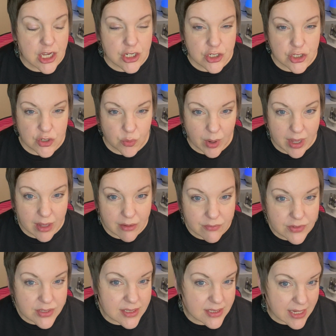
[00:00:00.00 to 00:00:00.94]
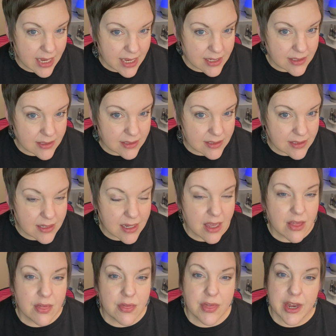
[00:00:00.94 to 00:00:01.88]
12 scents
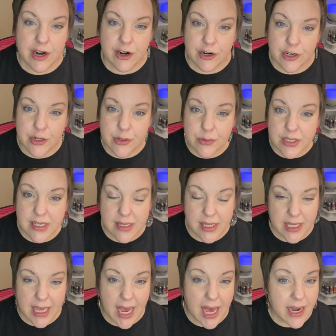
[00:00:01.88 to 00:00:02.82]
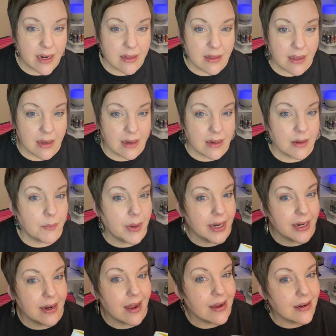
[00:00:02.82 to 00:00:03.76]
that are new to the catalog
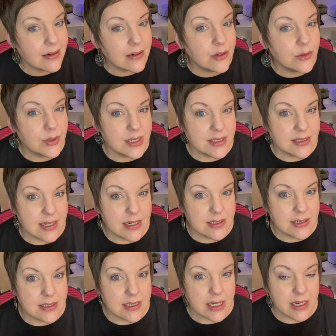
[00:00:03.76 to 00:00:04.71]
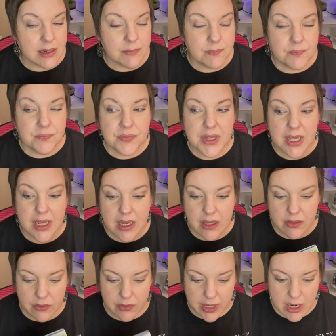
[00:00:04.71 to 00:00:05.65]
but not new to Scentsy.
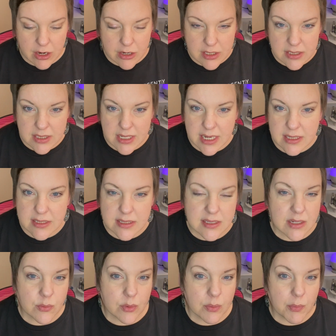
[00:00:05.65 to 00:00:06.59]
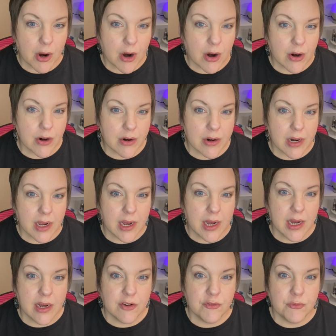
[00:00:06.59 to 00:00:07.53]
They are scents that were part
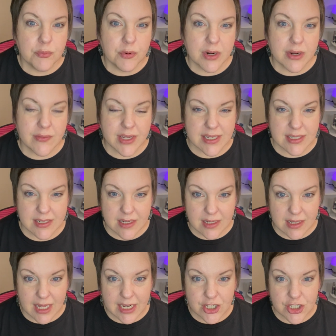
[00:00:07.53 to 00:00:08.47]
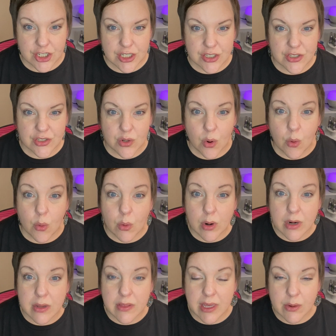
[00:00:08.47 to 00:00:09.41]
of previous collections
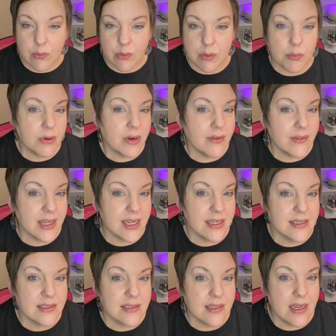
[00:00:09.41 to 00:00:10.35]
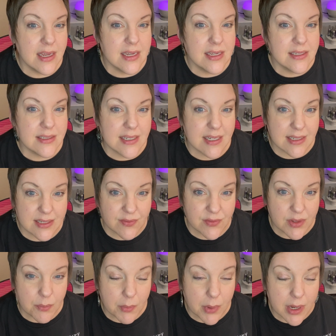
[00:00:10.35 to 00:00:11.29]
or they were previous scents of
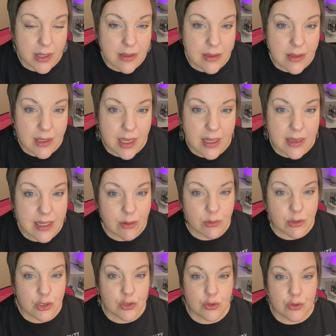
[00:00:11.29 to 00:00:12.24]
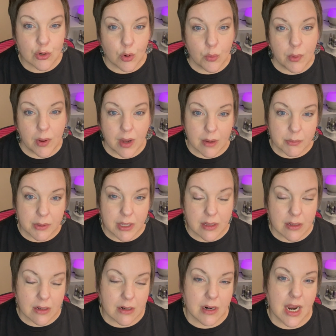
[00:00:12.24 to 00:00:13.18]
the month, and they were so
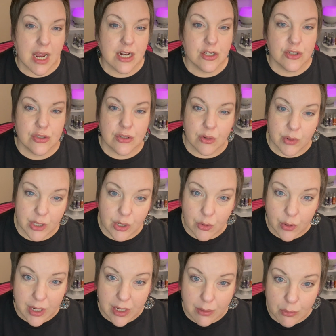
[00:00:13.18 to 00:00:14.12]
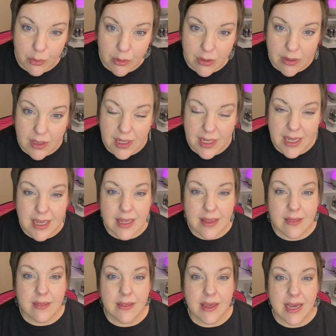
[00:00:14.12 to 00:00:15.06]
popular and so incredible
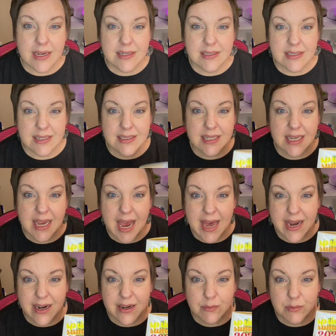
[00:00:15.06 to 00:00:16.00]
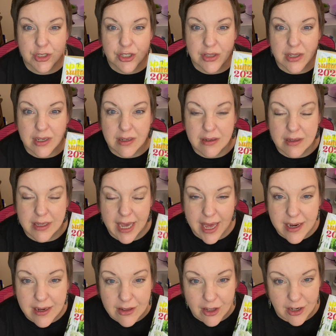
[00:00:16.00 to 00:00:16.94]
that Scentsy added them to the
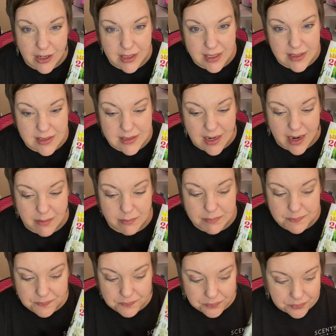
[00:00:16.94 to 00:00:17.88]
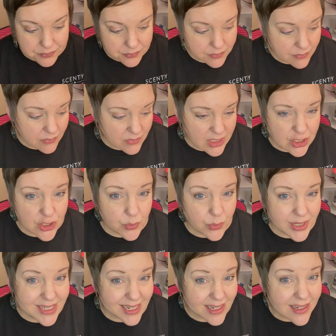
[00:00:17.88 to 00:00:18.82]
catalog this time. So
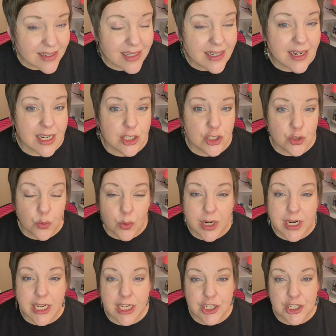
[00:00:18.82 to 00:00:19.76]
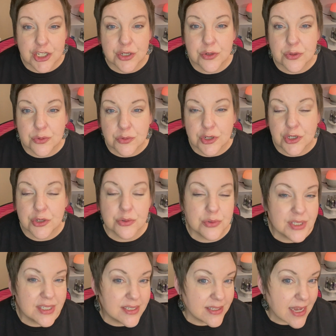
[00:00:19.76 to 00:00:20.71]
we technically got 22 new
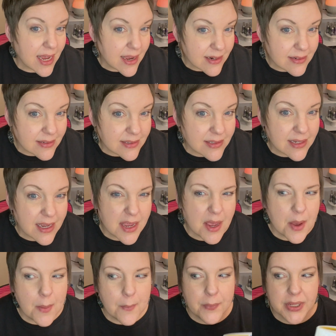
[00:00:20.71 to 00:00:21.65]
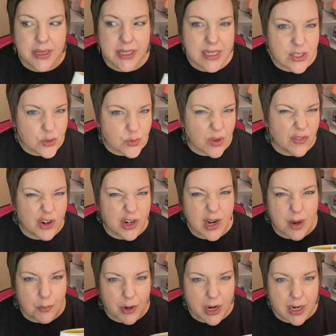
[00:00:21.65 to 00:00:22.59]
scents, but these 12 are
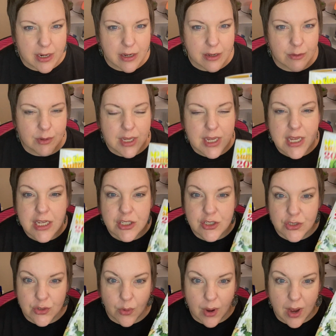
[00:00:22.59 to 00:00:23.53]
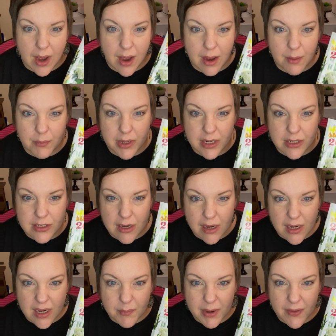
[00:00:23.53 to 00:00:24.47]
not brand new. So I'm going to
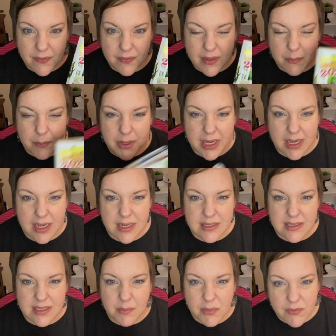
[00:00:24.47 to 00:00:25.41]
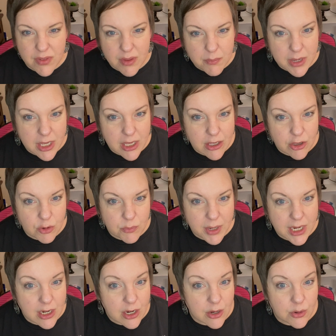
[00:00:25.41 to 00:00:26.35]
talk about them because some of them you
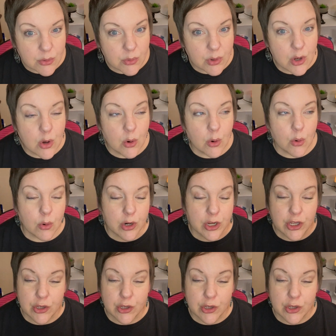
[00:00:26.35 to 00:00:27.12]
may know, or